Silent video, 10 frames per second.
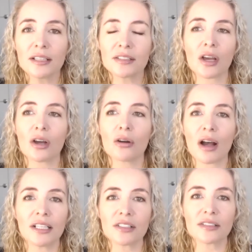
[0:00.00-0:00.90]
So
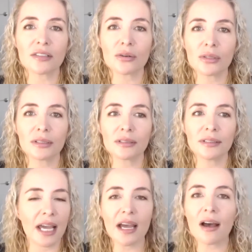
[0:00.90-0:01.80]
I just thought,
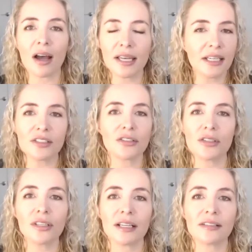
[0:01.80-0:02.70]
yeah, I need to
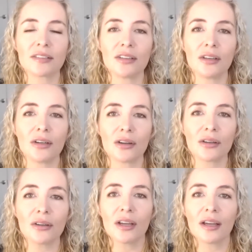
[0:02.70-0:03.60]
do this,
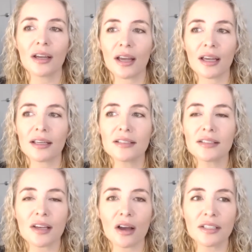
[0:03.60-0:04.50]
and
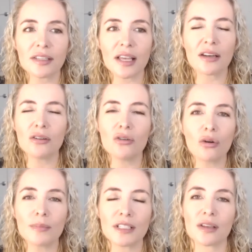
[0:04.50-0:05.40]
I just had
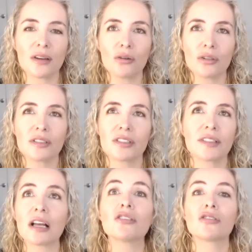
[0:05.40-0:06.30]

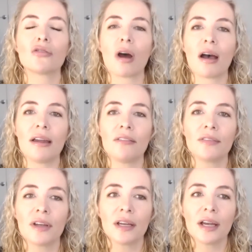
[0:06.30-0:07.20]
such drive.
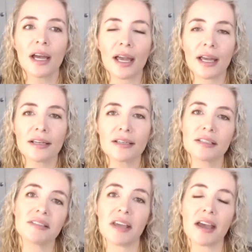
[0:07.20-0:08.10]
And
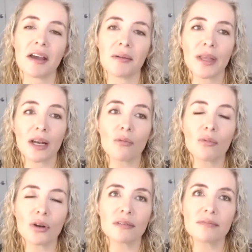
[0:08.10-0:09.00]
yeah, and
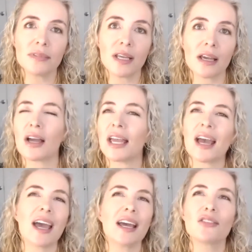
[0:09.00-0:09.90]
I
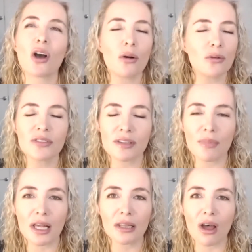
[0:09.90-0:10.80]
had goals in
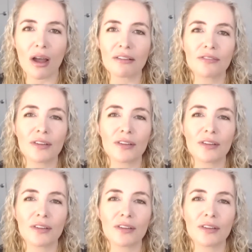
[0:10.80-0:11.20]
my life,